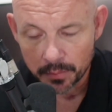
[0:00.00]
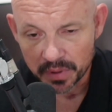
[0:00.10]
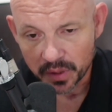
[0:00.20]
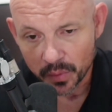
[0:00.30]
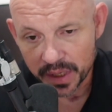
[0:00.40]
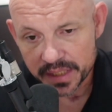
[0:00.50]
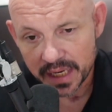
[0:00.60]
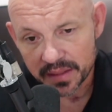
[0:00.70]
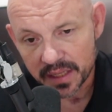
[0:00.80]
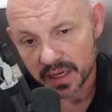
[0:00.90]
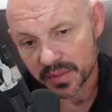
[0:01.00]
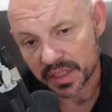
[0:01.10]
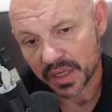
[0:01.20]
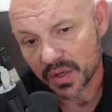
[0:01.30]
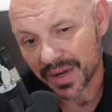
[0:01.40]
But the reason I thought it was going
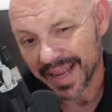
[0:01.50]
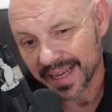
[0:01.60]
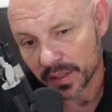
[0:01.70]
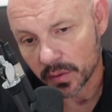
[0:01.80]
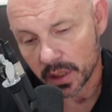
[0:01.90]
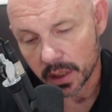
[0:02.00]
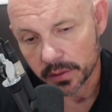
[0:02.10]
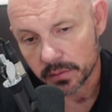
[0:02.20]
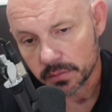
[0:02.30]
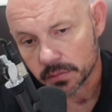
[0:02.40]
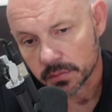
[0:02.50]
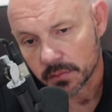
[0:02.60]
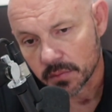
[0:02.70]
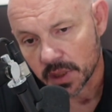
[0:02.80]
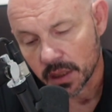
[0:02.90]
to go to Aiden O'Connell
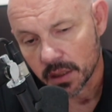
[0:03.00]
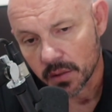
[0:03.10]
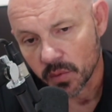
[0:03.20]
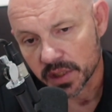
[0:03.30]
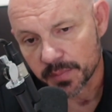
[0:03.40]
was